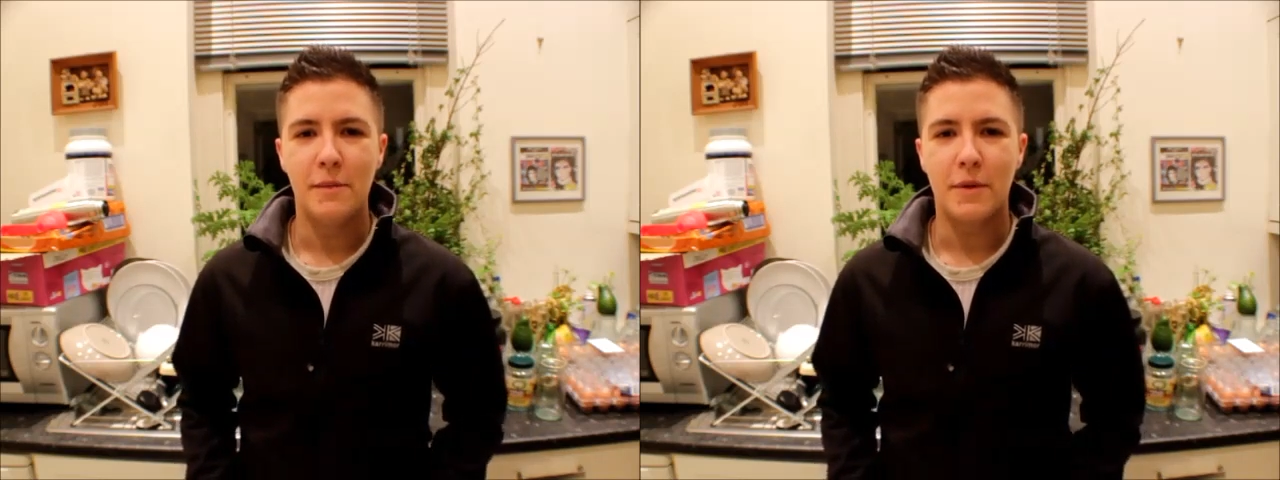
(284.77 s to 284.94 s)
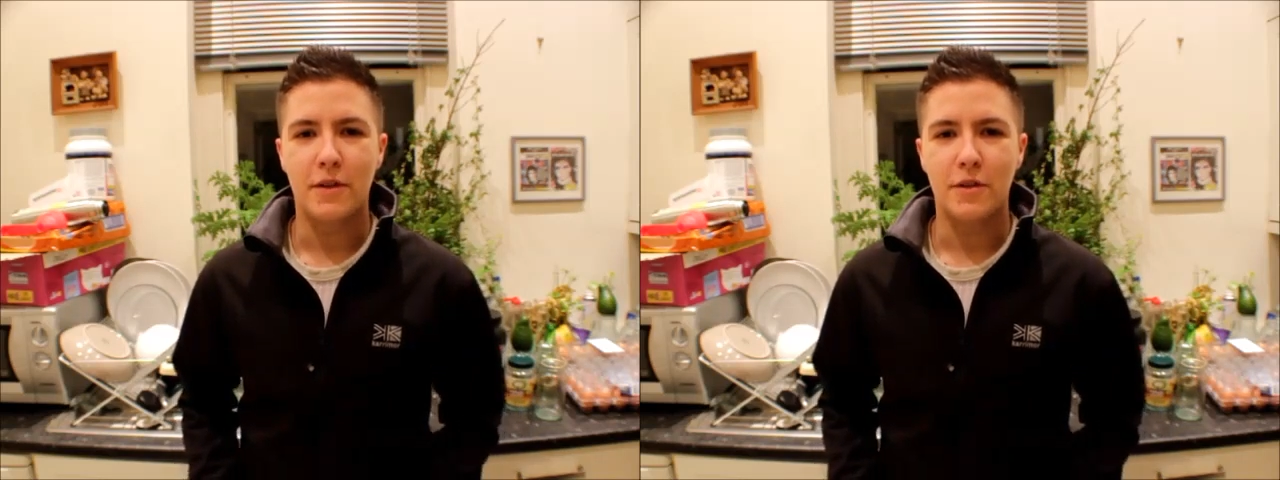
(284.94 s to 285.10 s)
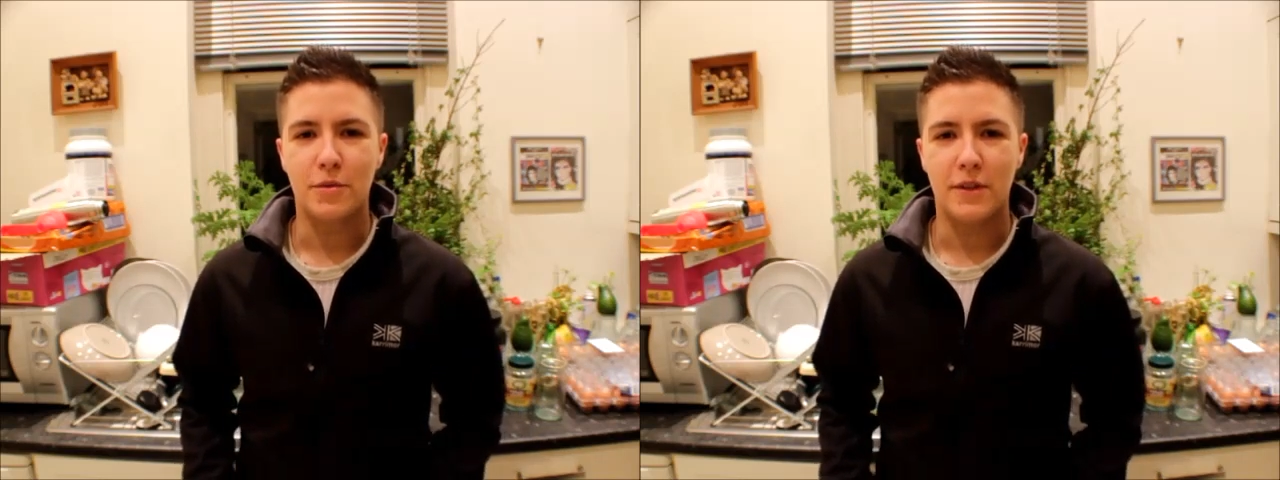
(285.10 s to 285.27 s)

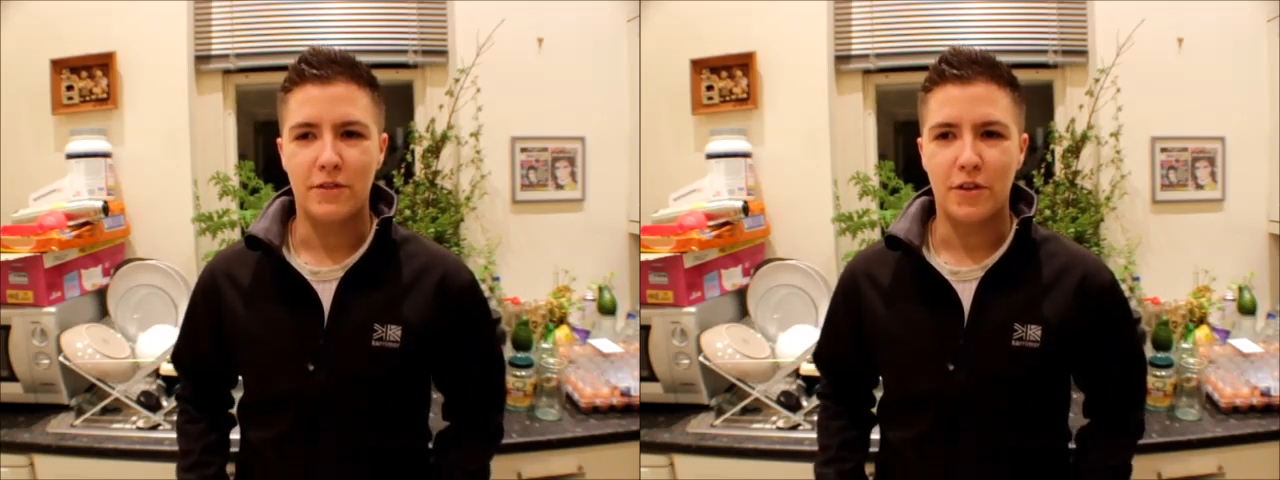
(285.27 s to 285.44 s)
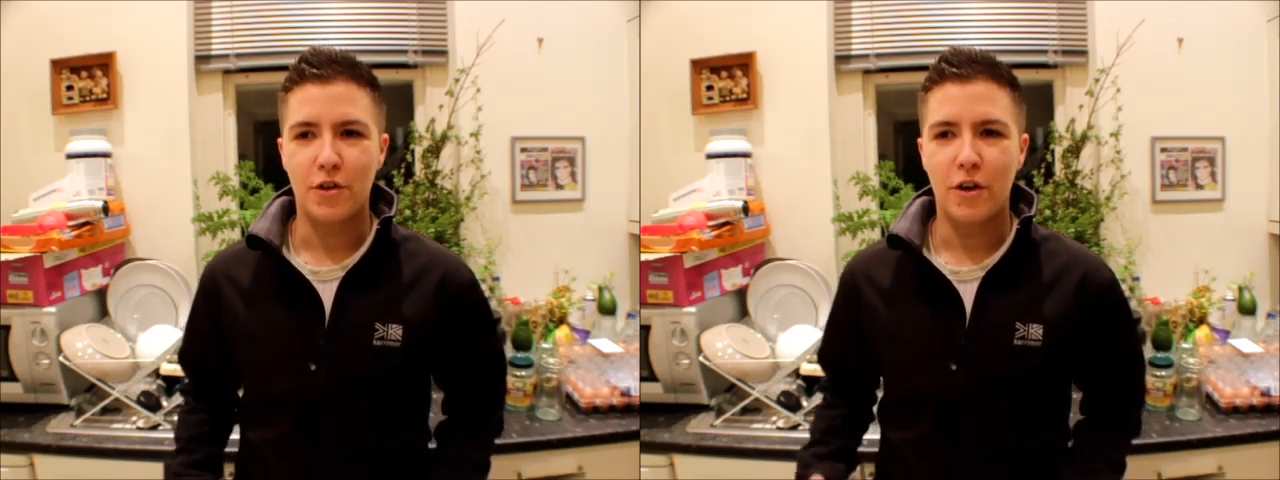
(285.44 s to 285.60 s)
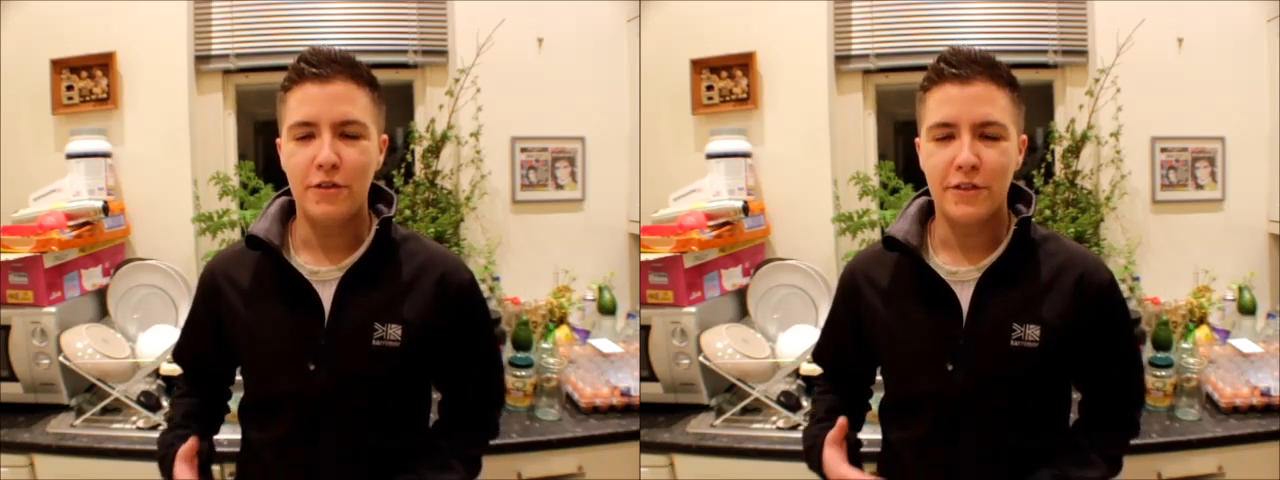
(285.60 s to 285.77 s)
Because when I've
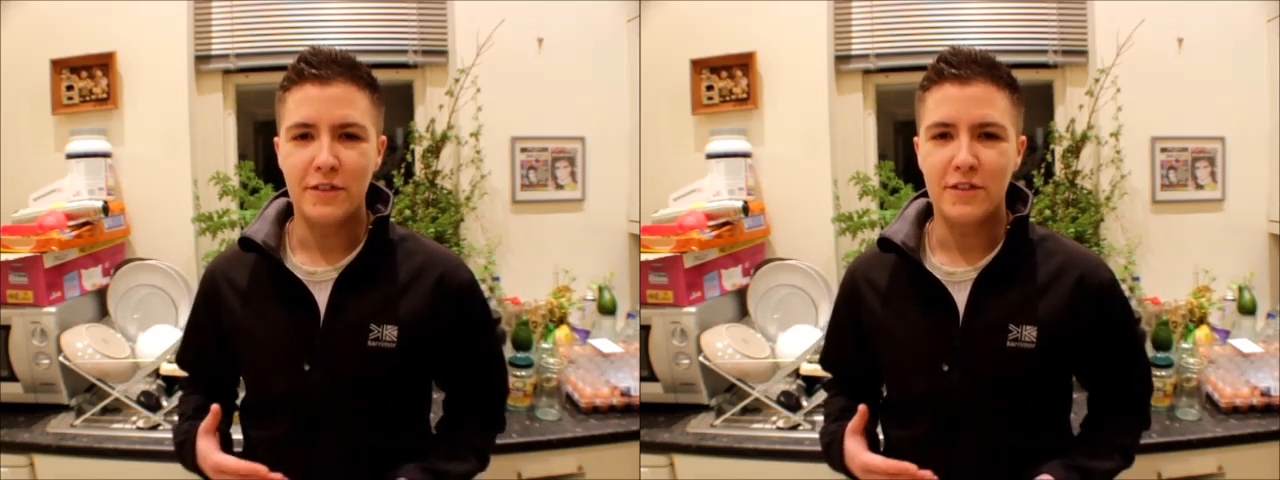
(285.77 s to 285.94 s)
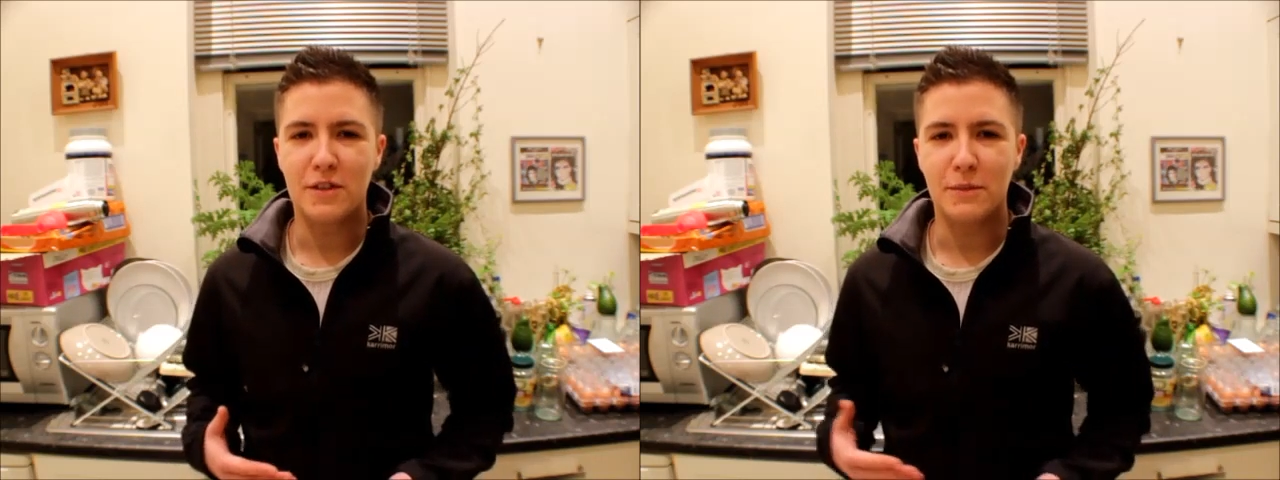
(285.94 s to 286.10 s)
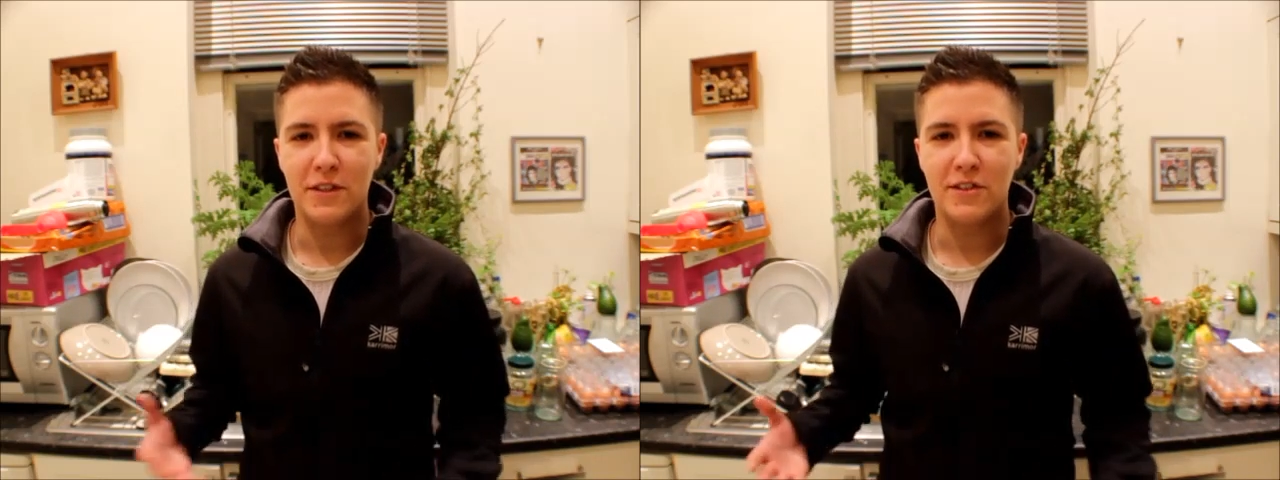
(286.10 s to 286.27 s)
got
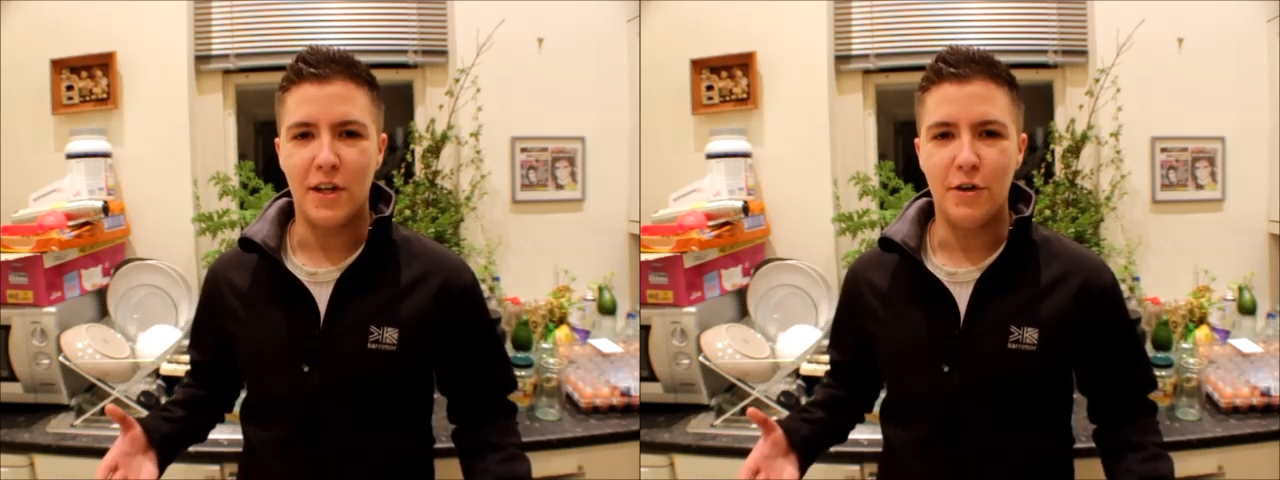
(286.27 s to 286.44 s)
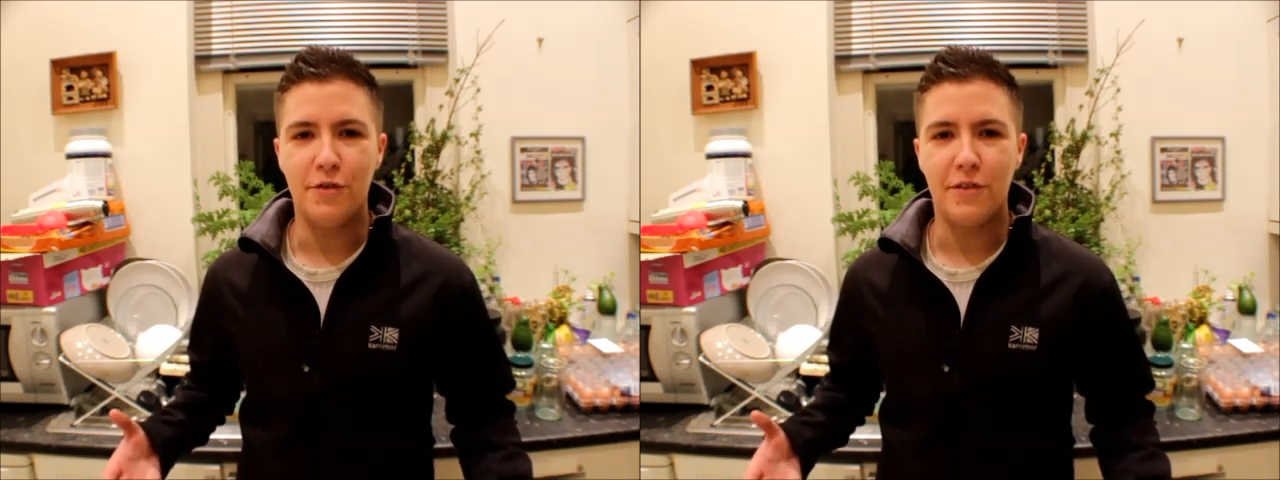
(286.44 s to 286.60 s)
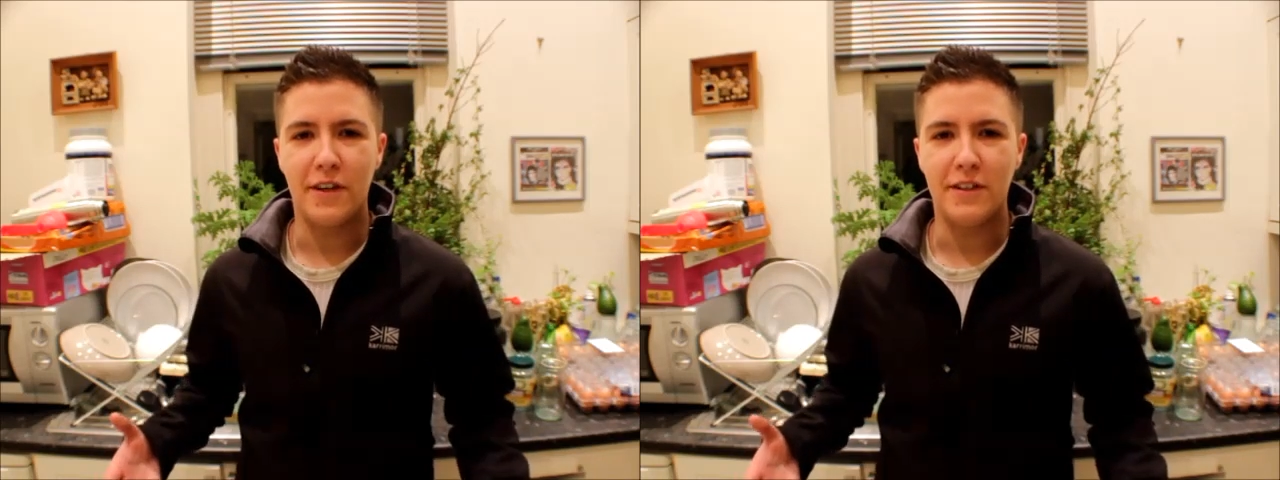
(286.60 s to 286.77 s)
confidence in myself,